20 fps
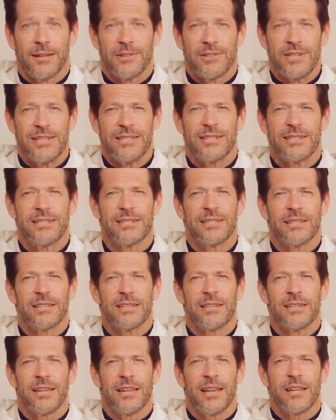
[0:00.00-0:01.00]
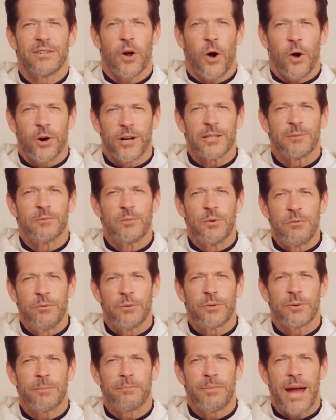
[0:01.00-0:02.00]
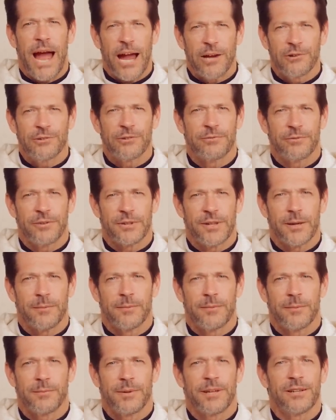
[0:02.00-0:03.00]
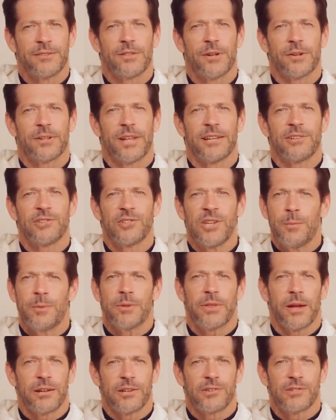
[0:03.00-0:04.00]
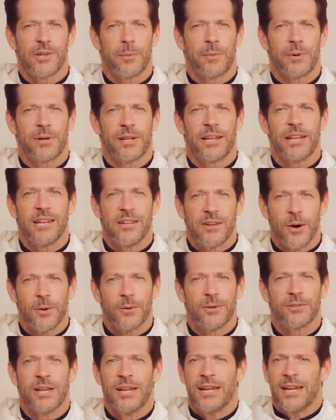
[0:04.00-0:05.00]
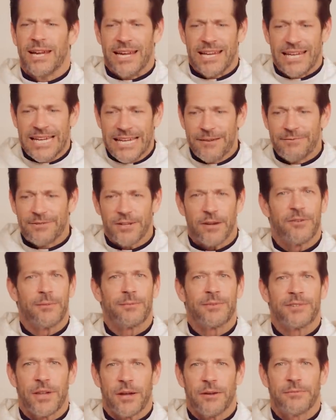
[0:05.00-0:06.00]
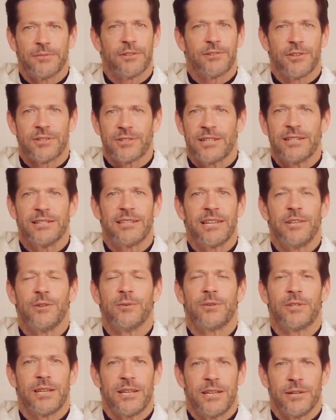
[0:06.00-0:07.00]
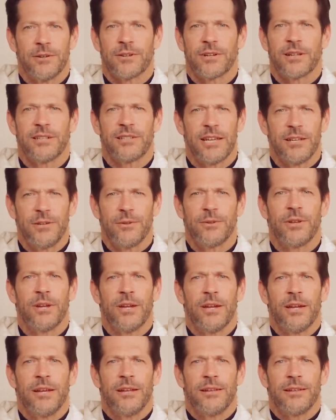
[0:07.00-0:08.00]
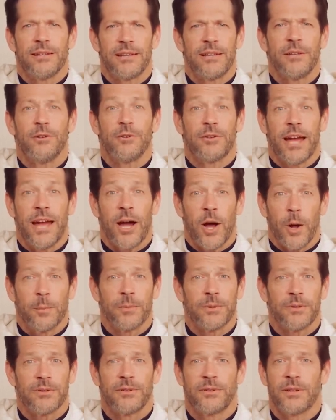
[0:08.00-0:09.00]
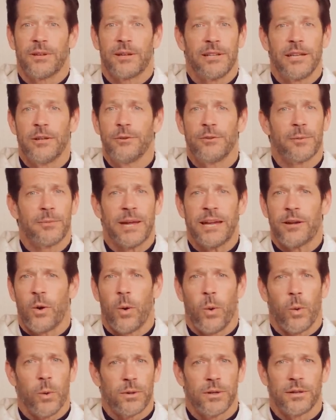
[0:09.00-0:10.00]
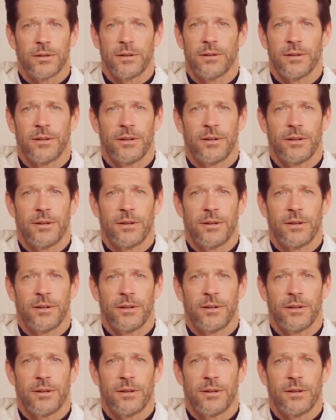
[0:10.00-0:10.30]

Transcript: his heart is moved with compassion for them because they're like sheep without a shepherd, and he goes and gives of himself to just continue to heal, continue to help, to continue to make whole.